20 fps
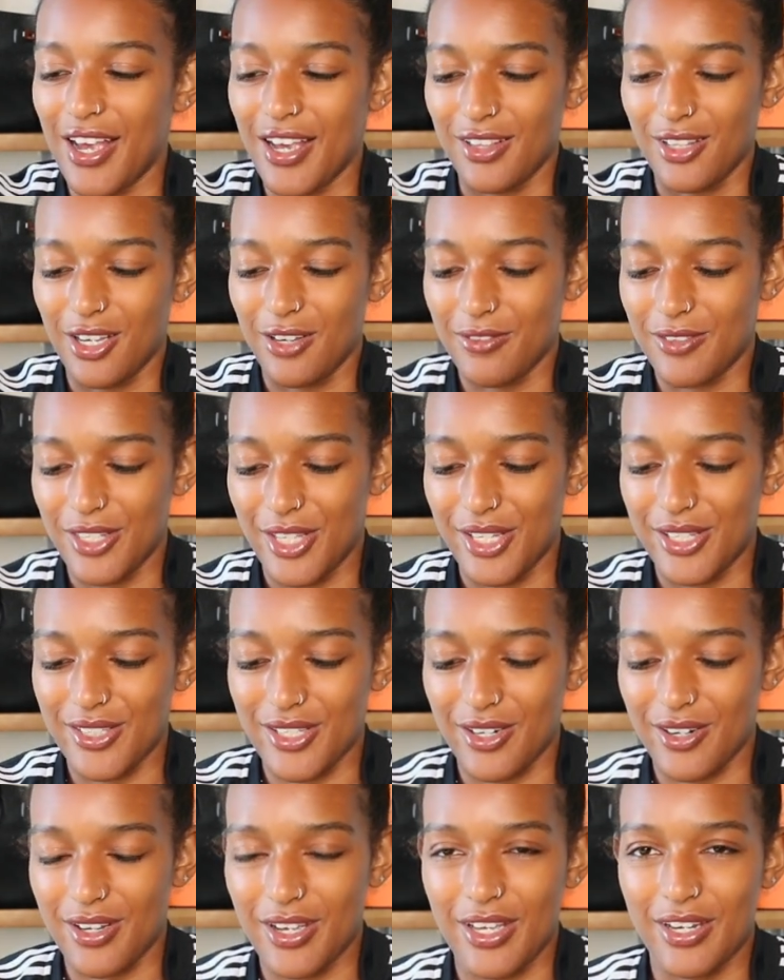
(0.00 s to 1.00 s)
I love things
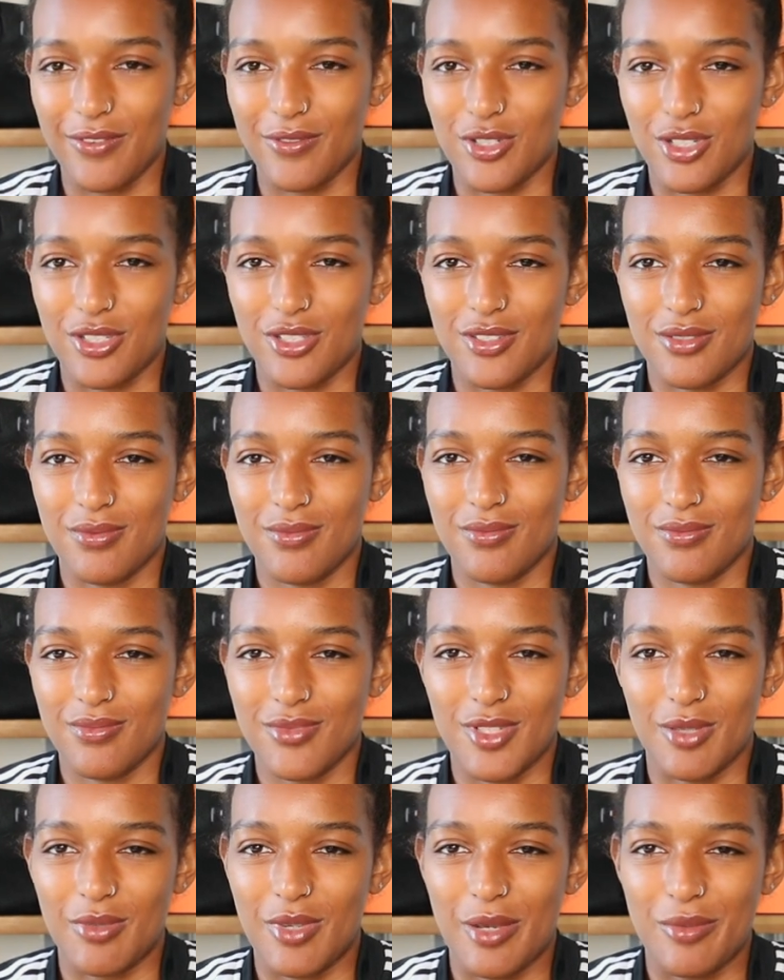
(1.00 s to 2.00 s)
that are kind of just
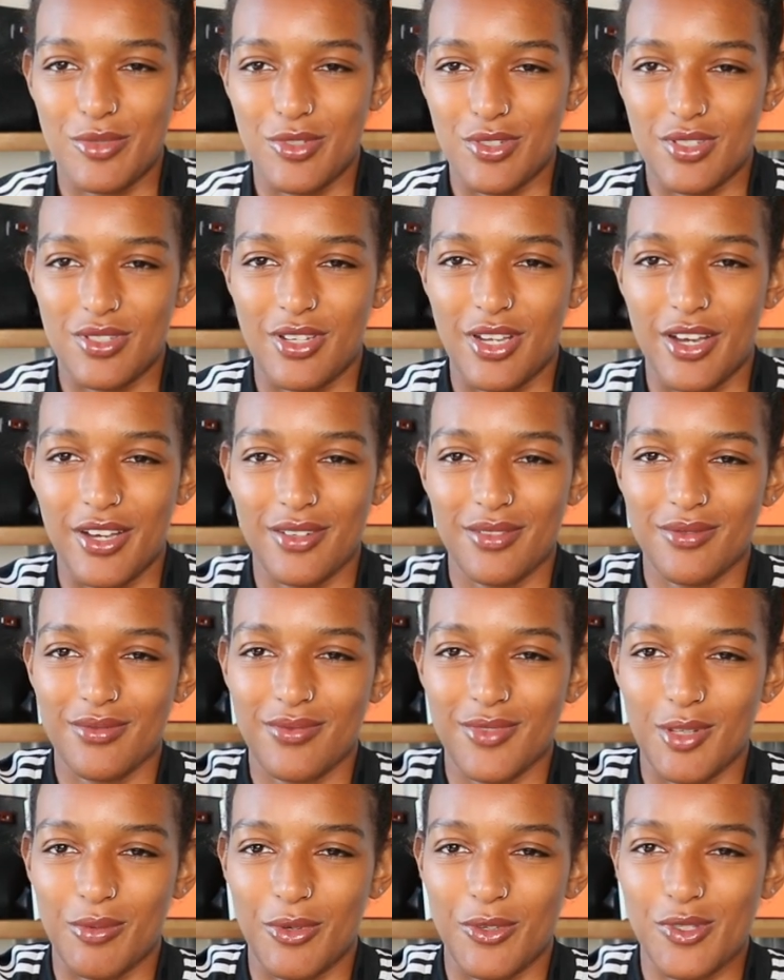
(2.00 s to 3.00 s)
sometimes just
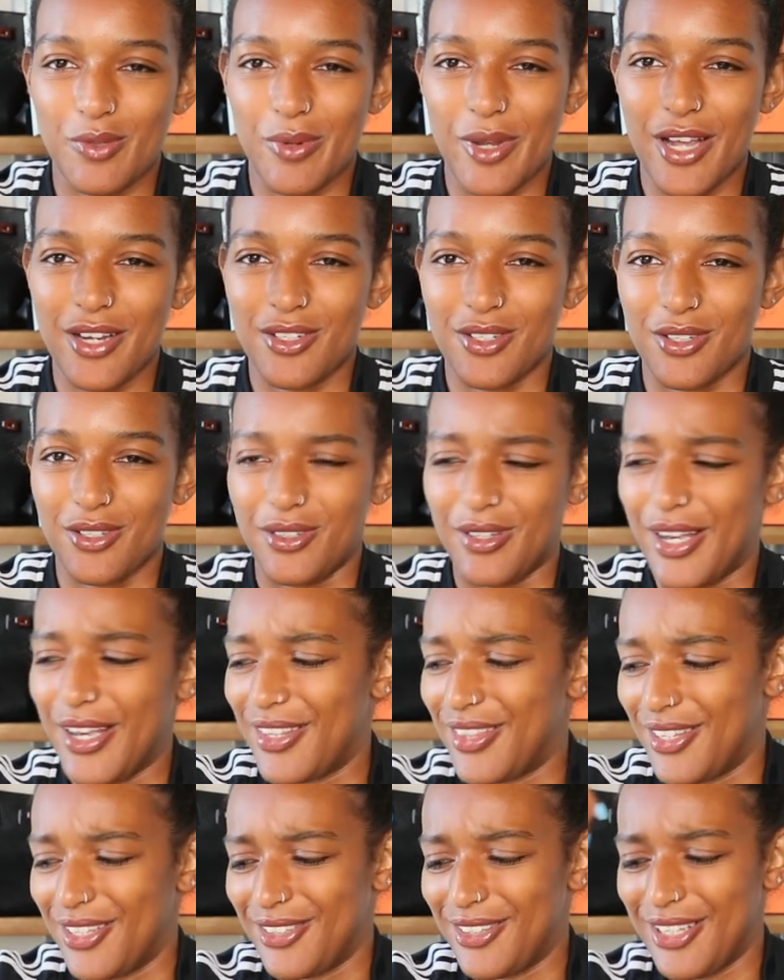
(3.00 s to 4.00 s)
not the most practical. I
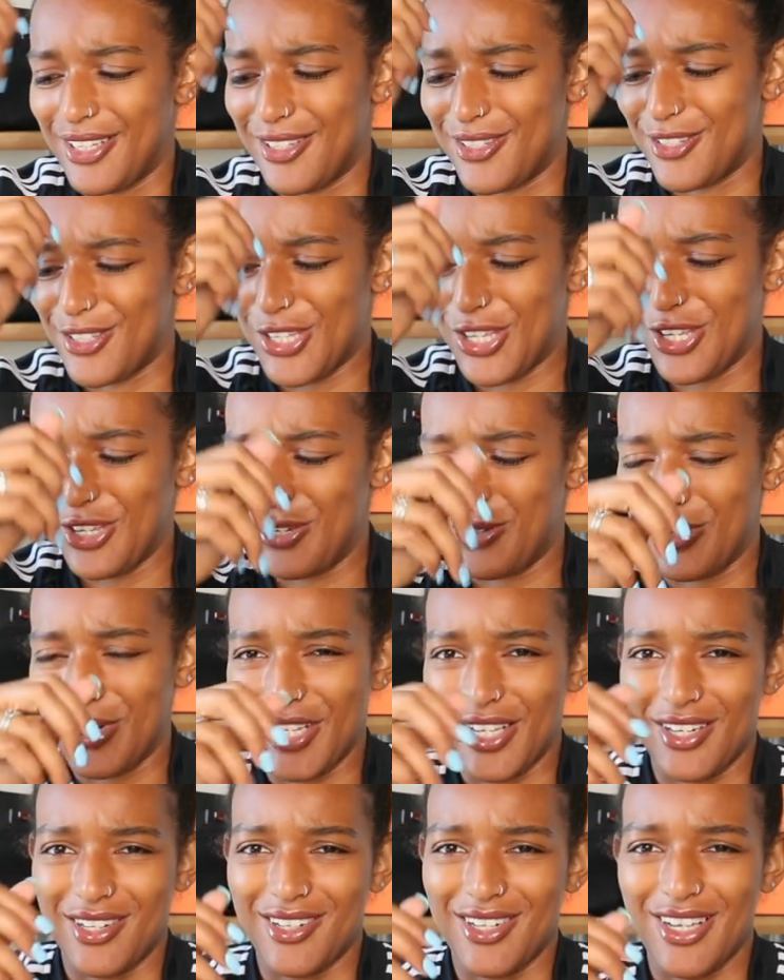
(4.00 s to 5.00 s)
think that it's
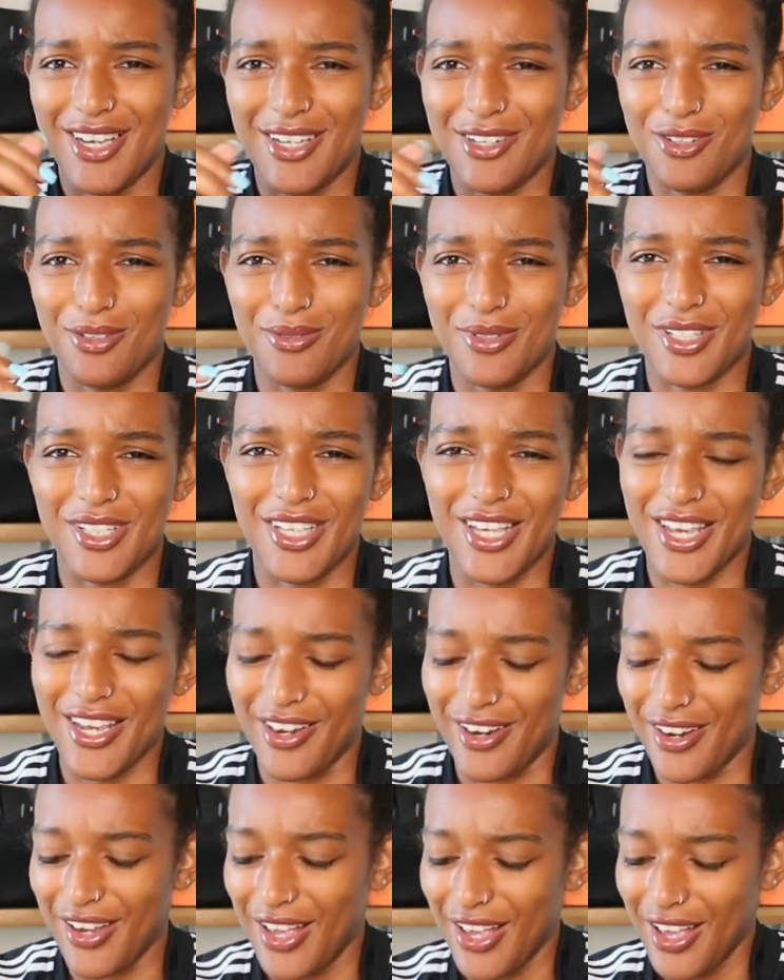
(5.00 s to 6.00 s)
cute and I don't really
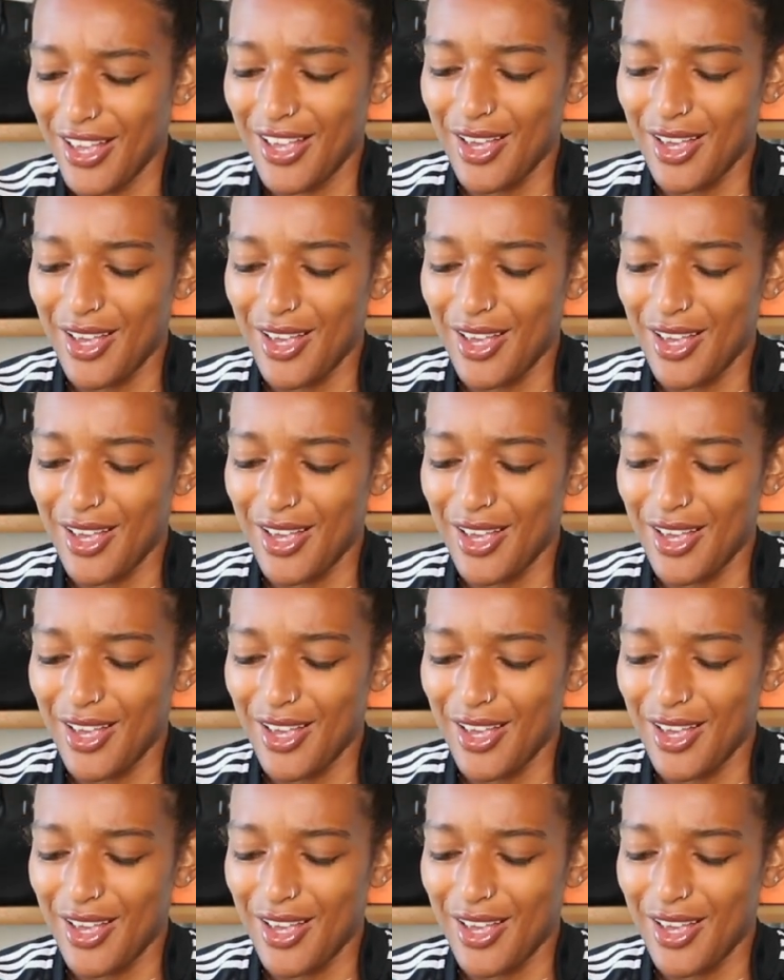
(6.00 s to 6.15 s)
care.